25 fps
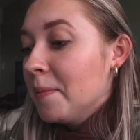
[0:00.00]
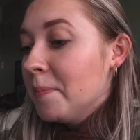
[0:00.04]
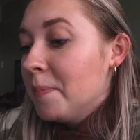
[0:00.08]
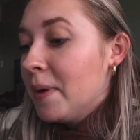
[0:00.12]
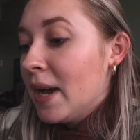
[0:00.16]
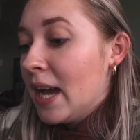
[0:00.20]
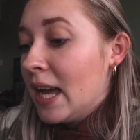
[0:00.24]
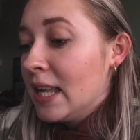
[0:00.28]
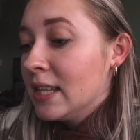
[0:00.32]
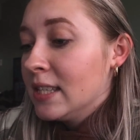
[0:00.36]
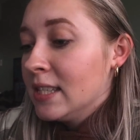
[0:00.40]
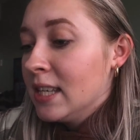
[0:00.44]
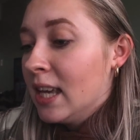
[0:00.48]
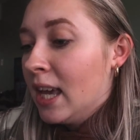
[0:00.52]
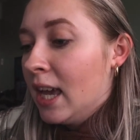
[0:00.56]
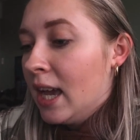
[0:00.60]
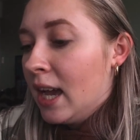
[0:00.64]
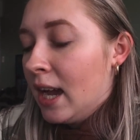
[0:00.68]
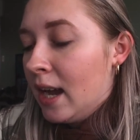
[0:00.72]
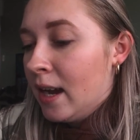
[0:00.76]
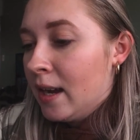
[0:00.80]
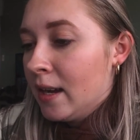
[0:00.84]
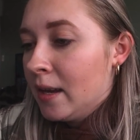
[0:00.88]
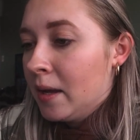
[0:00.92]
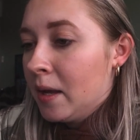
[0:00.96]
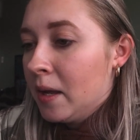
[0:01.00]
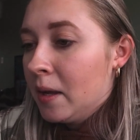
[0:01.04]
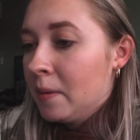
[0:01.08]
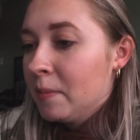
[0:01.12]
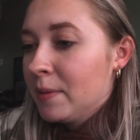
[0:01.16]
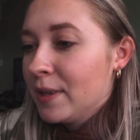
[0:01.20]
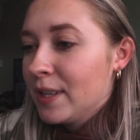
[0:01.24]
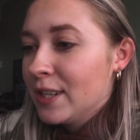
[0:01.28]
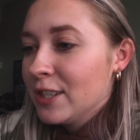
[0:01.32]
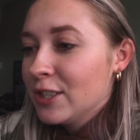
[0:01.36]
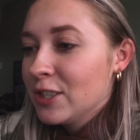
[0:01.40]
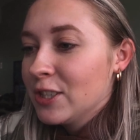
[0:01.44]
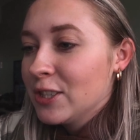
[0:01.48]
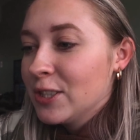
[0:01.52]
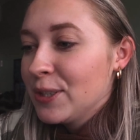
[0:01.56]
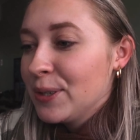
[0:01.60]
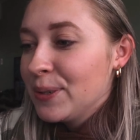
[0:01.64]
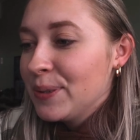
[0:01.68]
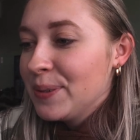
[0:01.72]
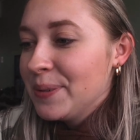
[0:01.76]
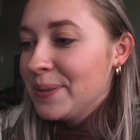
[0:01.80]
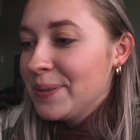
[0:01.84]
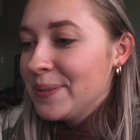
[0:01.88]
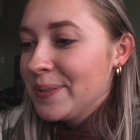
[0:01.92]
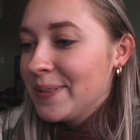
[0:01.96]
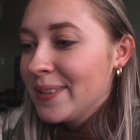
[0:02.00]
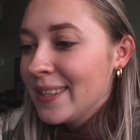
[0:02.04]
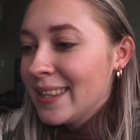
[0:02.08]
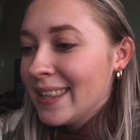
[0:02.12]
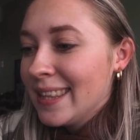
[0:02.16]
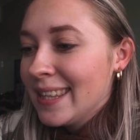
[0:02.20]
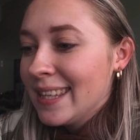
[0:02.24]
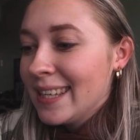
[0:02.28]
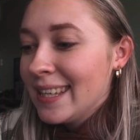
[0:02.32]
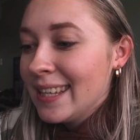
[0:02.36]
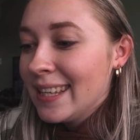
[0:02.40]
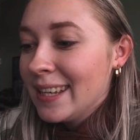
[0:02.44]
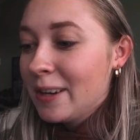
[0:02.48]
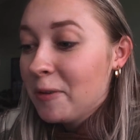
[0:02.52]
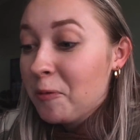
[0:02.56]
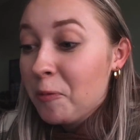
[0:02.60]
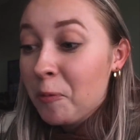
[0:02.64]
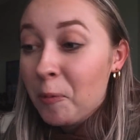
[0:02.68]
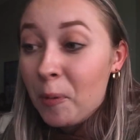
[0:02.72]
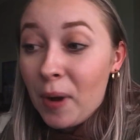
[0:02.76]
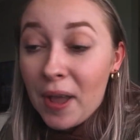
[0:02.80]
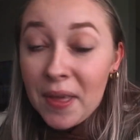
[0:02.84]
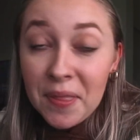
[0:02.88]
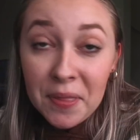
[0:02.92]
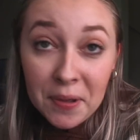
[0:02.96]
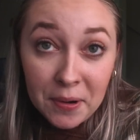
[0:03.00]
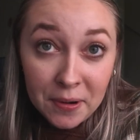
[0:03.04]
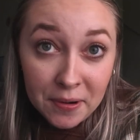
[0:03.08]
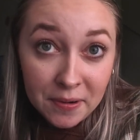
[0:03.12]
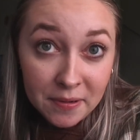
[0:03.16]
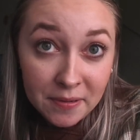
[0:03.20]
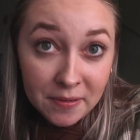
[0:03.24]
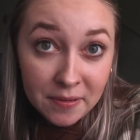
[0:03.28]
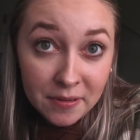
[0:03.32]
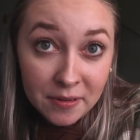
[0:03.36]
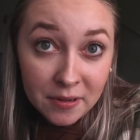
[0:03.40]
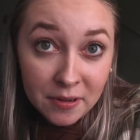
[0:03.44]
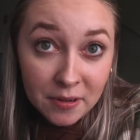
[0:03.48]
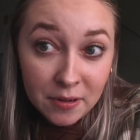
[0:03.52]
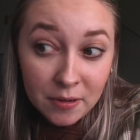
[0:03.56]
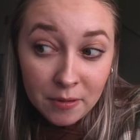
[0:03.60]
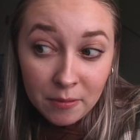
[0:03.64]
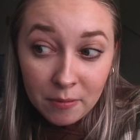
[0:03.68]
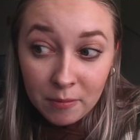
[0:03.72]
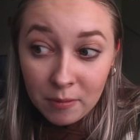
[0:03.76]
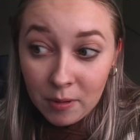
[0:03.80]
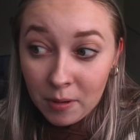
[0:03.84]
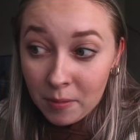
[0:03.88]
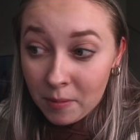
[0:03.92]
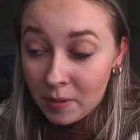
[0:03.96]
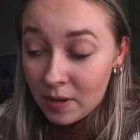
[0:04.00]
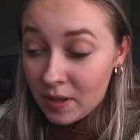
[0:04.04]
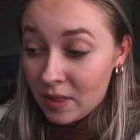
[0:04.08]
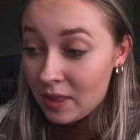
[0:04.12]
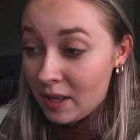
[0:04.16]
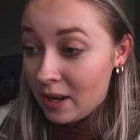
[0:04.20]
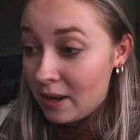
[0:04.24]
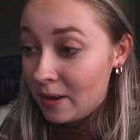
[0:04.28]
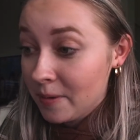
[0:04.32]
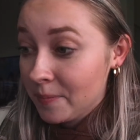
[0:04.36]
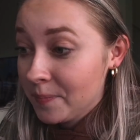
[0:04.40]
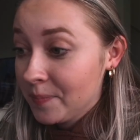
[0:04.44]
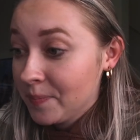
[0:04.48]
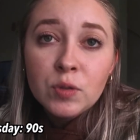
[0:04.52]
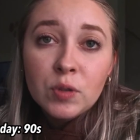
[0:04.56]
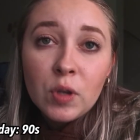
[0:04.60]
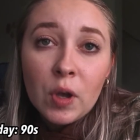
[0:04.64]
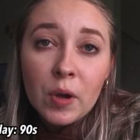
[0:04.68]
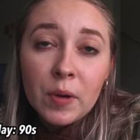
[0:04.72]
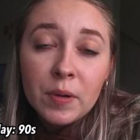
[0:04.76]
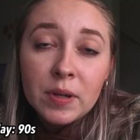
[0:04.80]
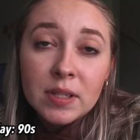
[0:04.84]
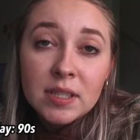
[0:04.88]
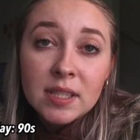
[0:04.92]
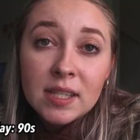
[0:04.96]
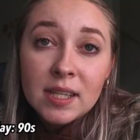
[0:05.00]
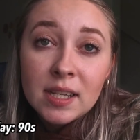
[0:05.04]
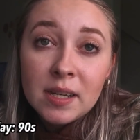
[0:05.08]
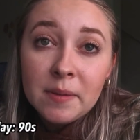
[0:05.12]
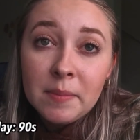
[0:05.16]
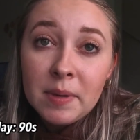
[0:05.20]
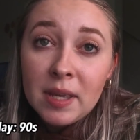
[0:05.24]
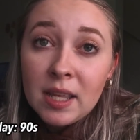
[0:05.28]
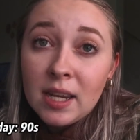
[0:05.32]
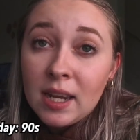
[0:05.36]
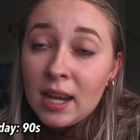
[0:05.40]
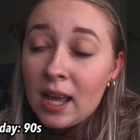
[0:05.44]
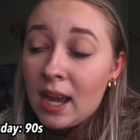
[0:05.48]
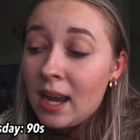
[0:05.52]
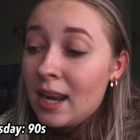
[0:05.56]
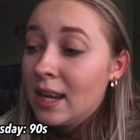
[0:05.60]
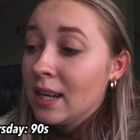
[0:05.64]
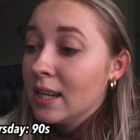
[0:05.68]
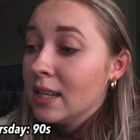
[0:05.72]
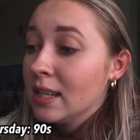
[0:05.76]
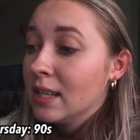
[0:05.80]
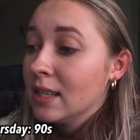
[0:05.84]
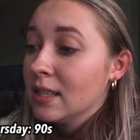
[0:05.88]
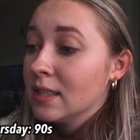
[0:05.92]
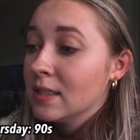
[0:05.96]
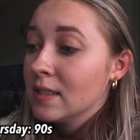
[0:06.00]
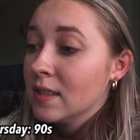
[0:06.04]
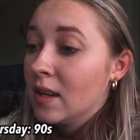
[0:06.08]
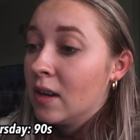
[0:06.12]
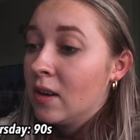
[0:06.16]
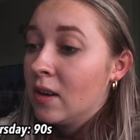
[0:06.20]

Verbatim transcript: But I am gonna show you the weather while we're there. So it's gonna be nineties